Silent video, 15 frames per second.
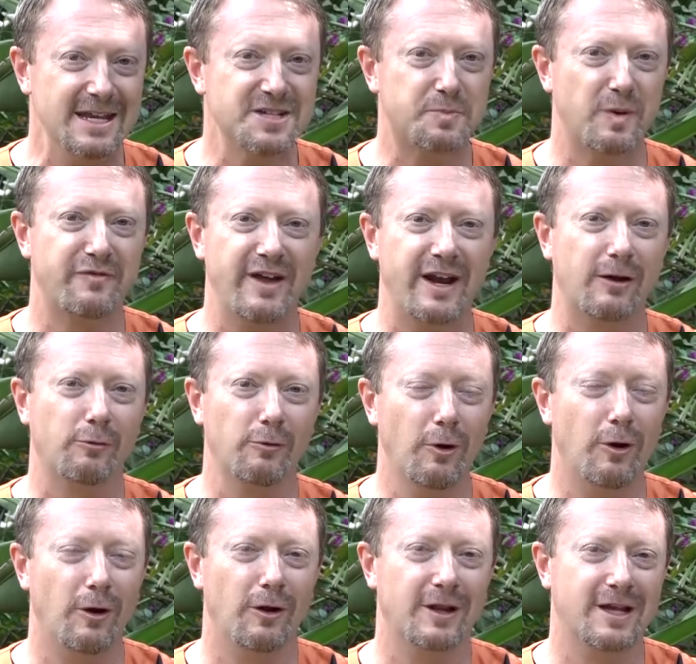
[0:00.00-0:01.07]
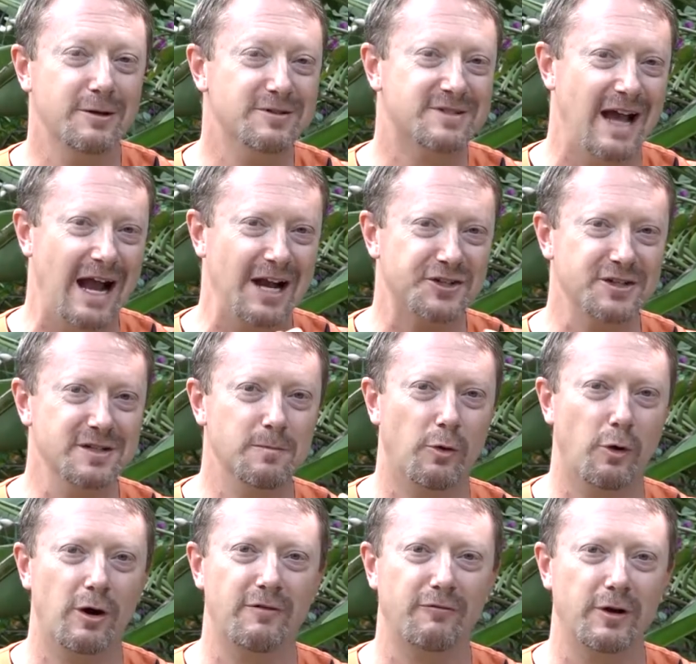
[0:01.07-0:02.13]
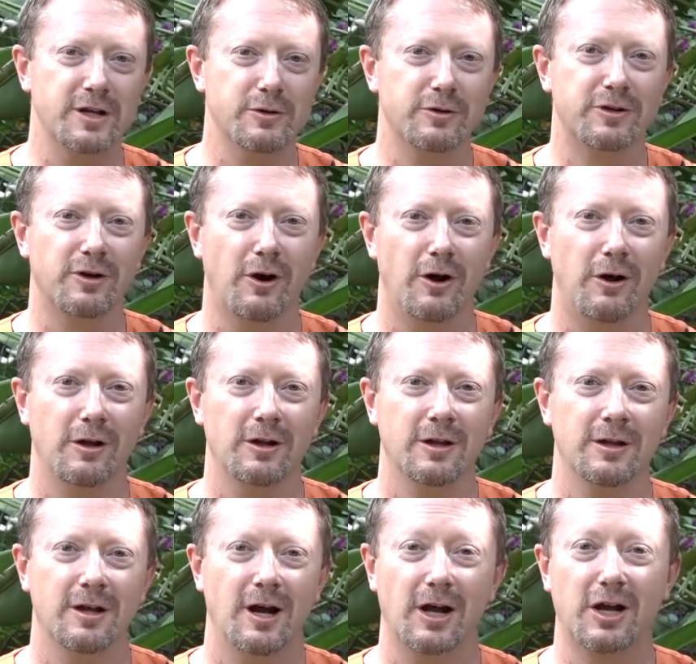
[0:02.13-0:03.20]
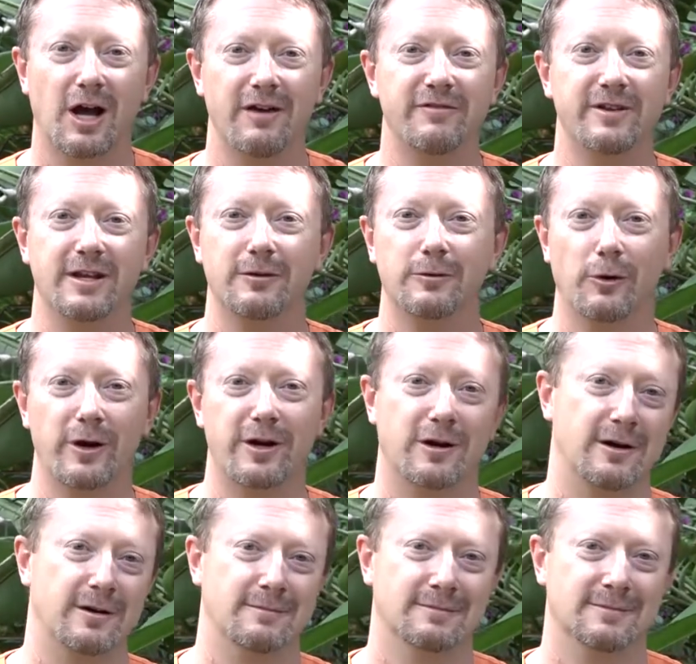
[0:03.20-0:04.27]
his prophetic role, he was actually more of what you would call a covenant lawyer.